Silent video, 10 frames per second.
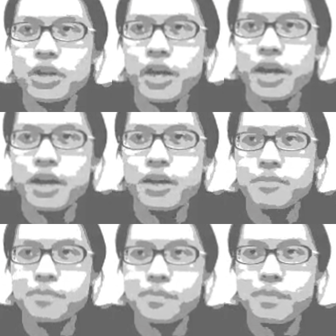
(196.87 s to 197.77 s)
take a
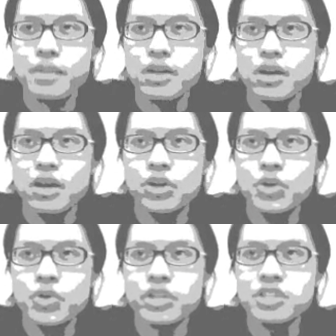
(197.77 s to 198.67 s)
look at
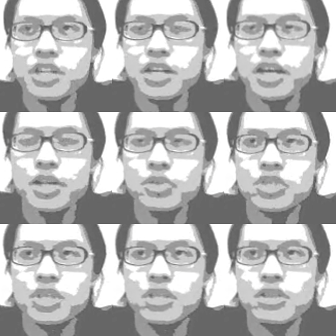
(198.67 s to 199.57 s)
a New York
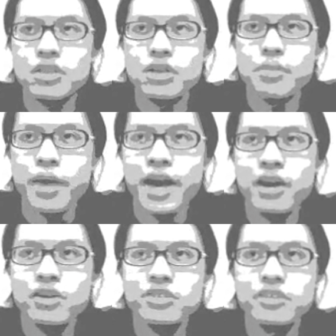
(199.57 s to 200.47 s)
City and you see
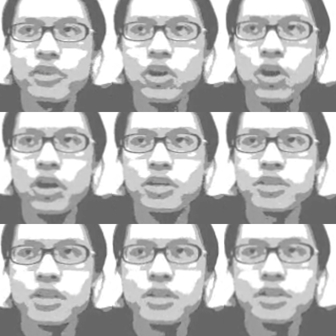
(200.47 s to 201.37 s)
the patterns of
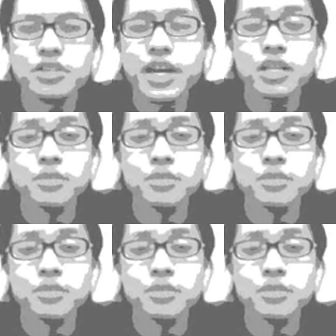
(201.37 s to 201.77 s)
cars,